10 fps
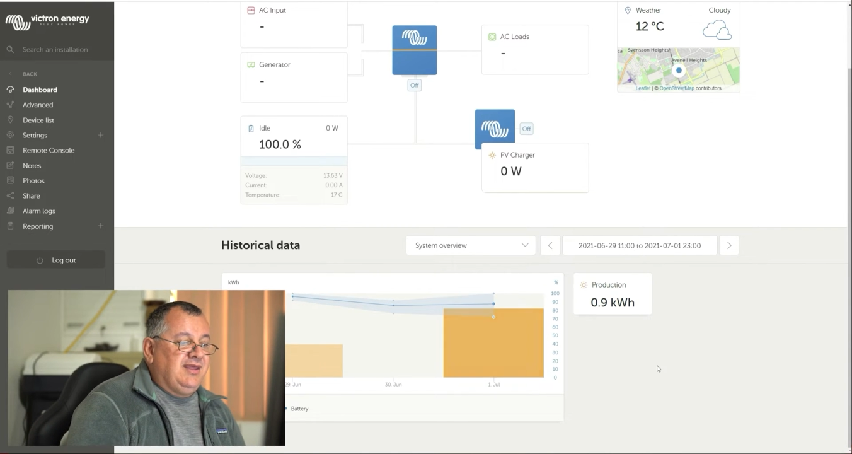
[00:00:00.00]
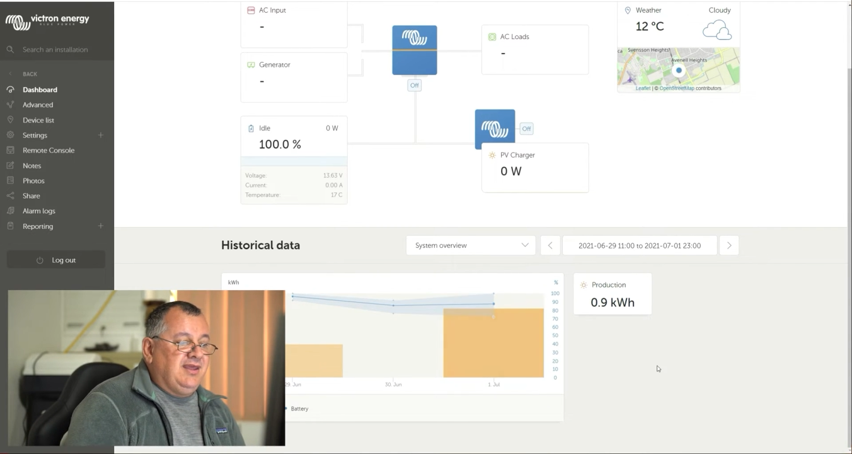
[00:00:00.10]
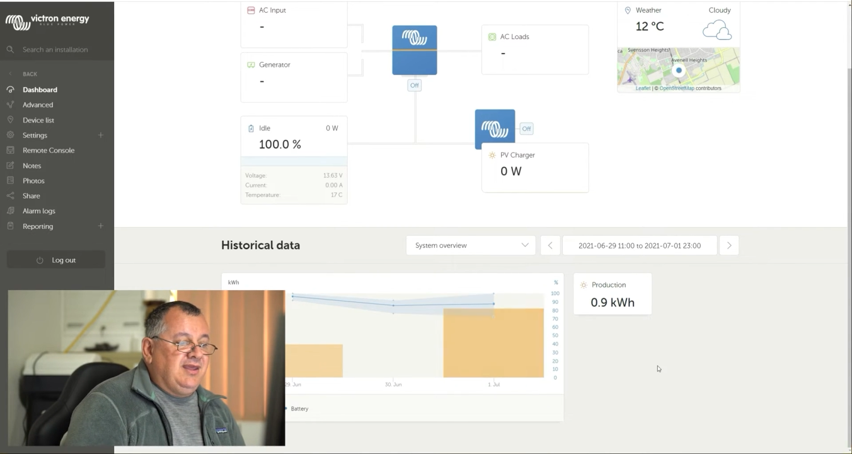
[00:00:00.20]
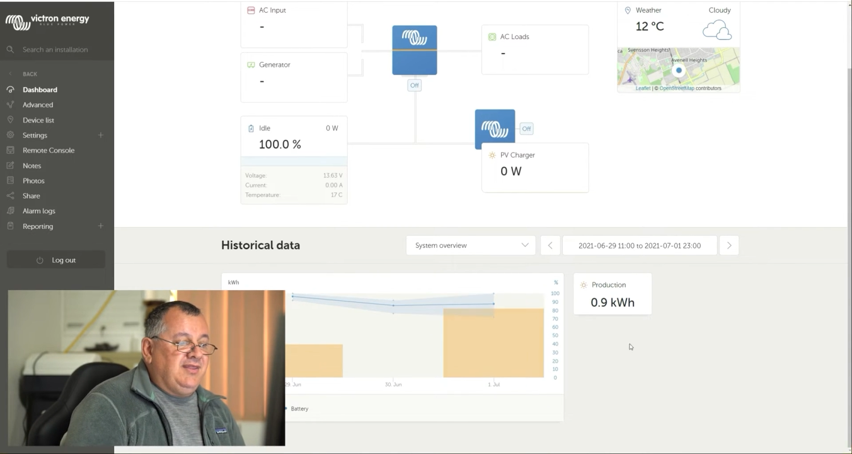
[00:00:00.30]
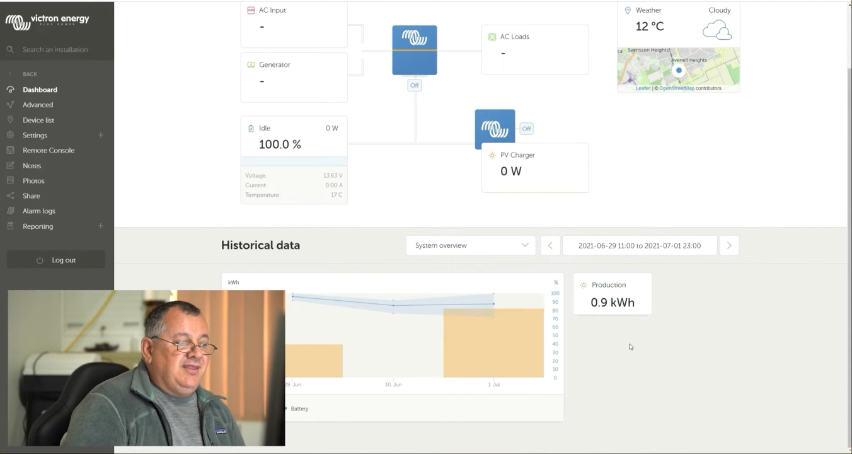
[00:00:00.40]

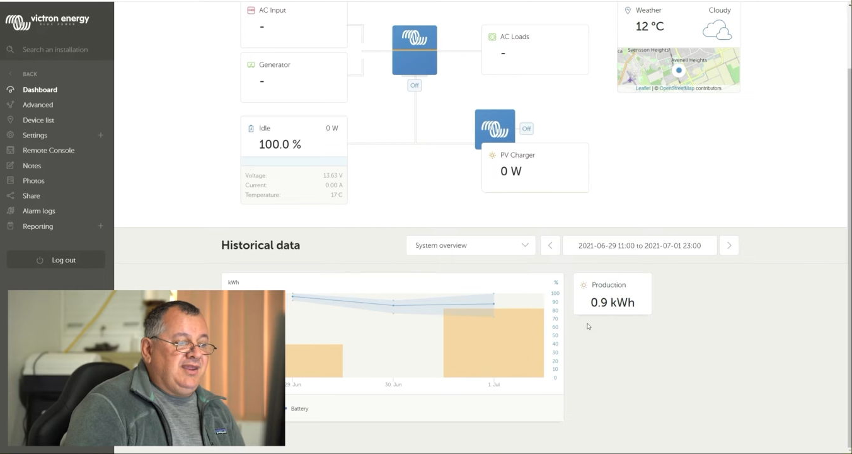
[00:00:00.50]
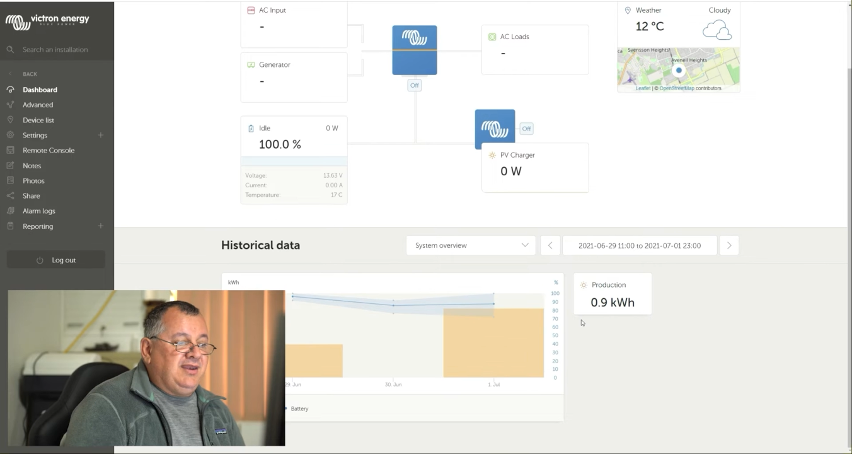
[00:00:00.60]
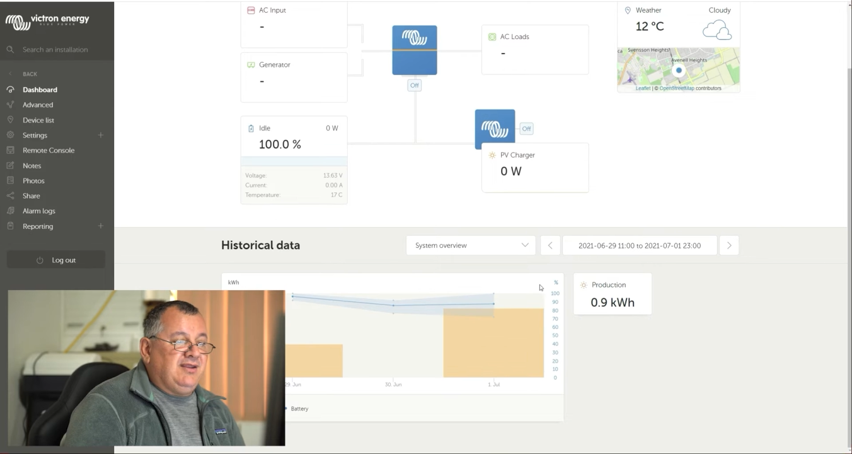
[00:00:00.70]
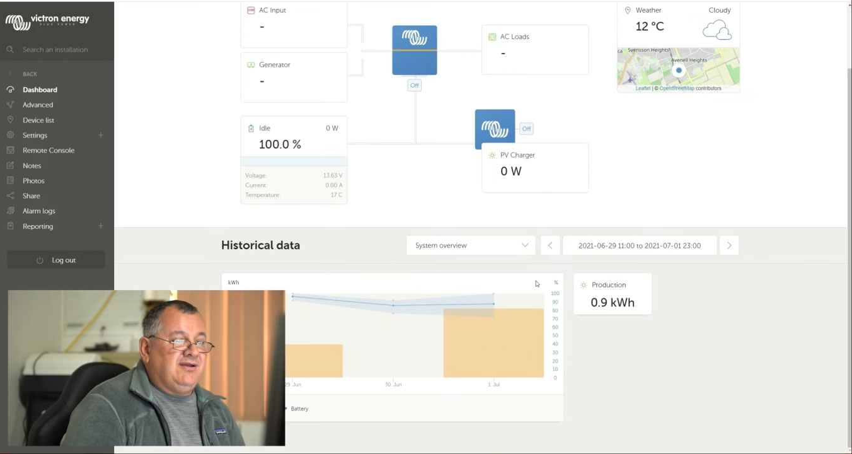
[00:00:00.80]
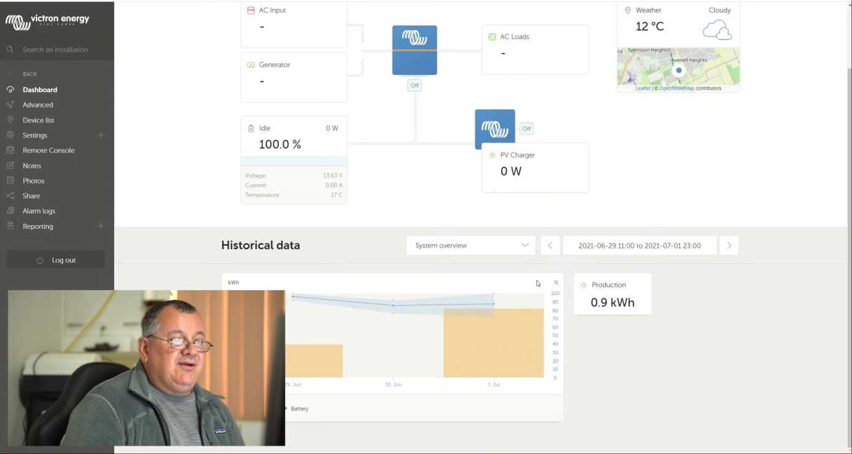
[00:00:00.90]
and
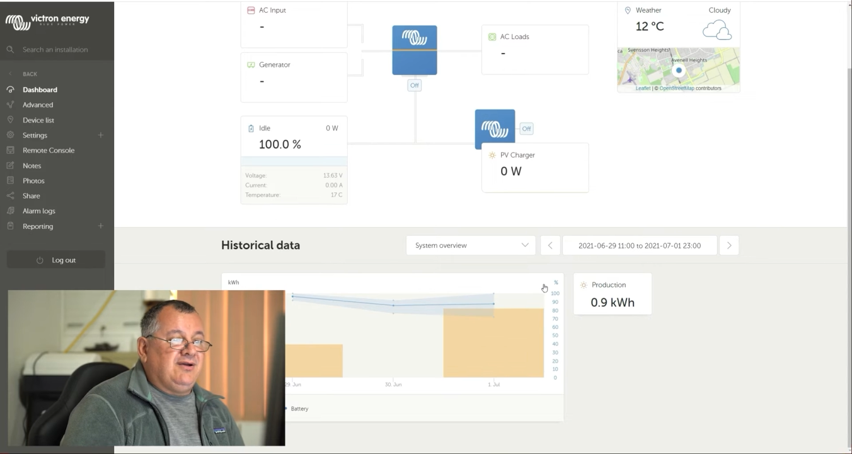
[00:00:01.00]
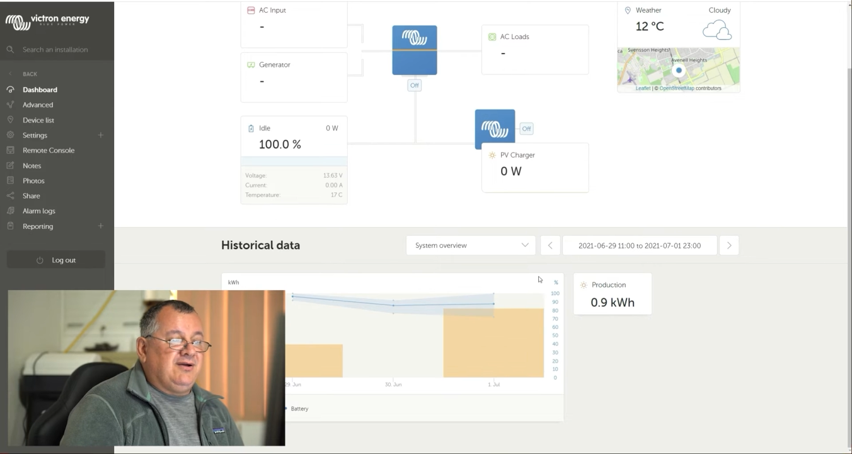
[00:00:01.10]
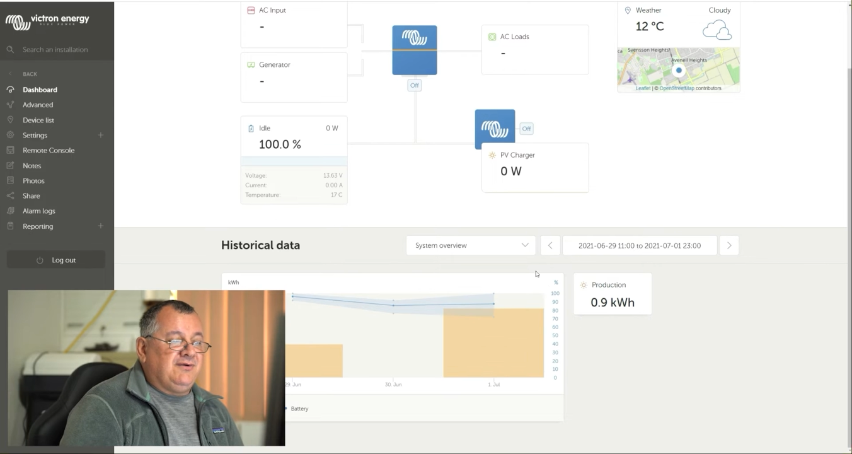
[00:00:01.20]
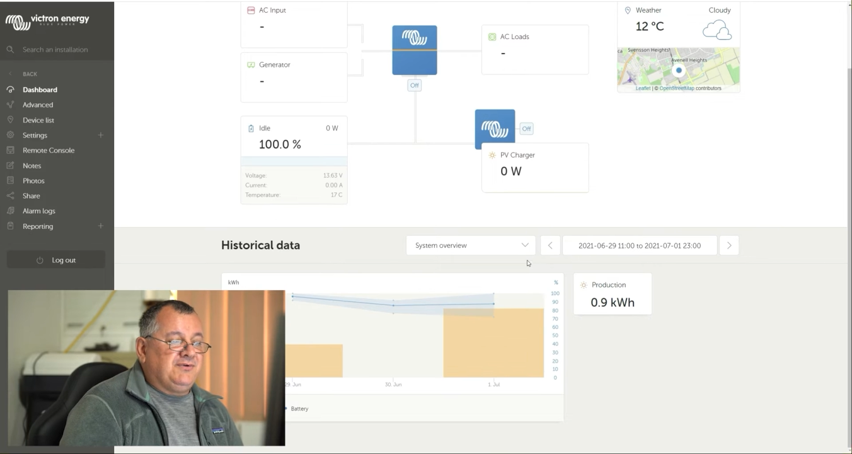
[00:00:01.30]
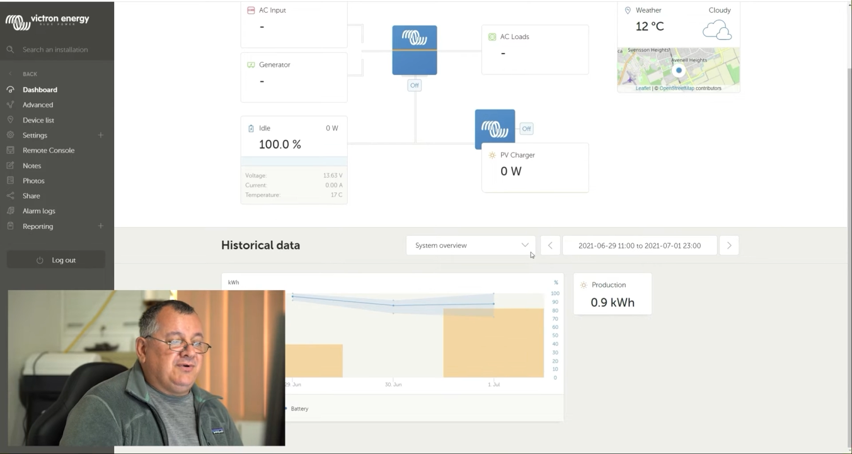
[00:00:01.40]
then of